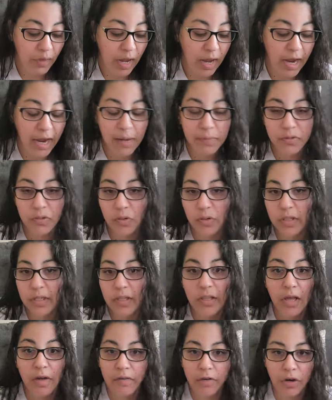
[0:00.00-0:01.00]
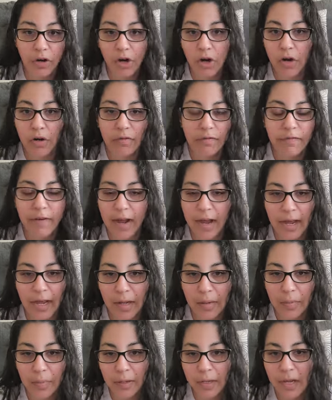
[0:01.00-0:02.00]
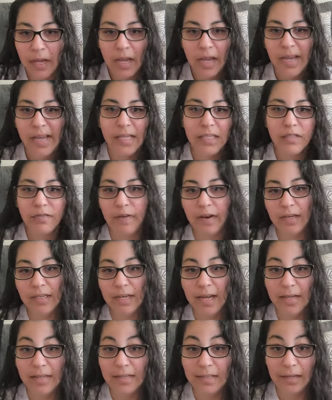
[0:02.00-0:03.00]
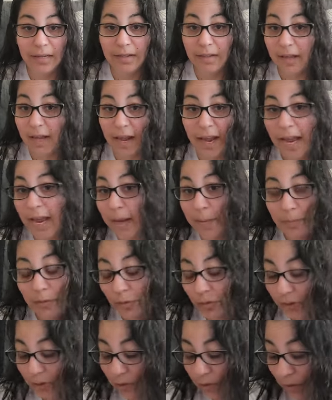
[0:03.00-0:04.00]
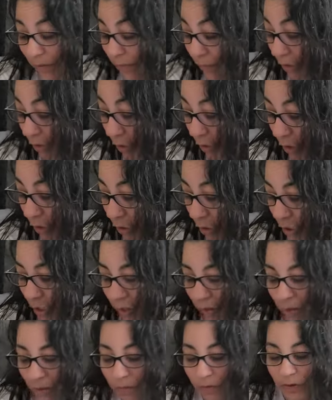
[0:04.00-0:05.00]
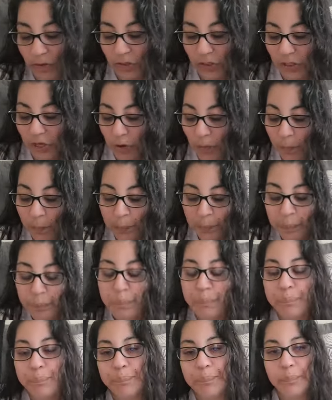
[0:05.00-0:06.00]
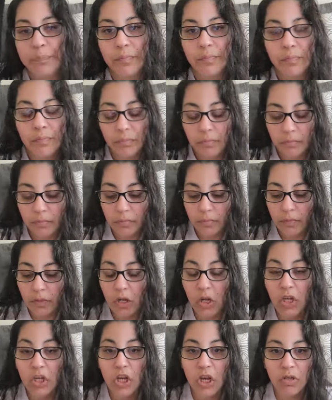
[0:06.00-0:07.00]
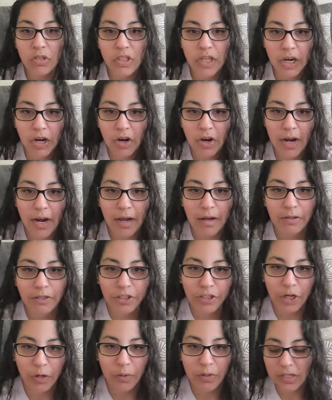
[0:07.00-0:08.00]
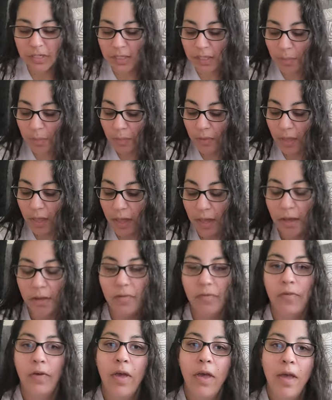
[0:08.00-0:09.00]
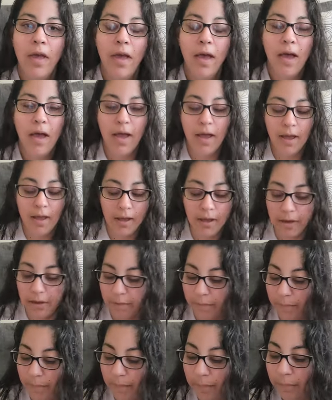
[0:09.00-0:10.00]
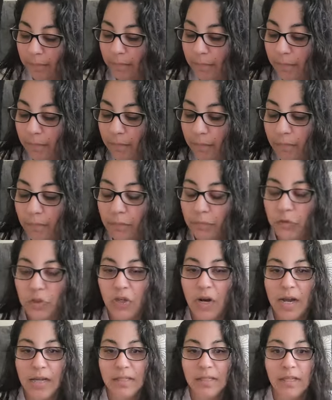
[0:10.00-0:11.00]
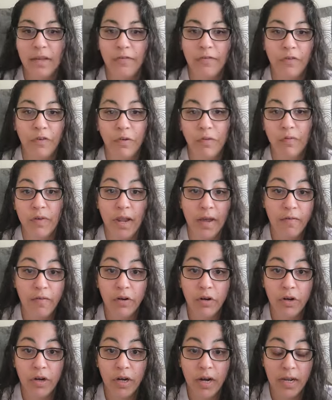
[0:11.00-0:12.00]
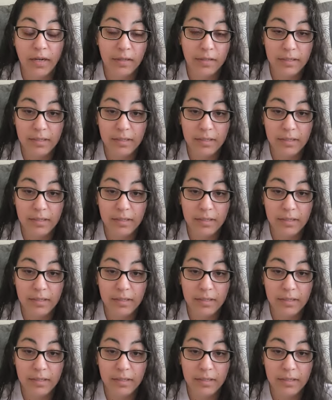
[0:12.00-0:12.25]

I absolutely love her. Her vibe is fantastic. Like, I absolutely love her. Y'all are going to love her. So, go check her out. Show her some love. Um, try, if you've never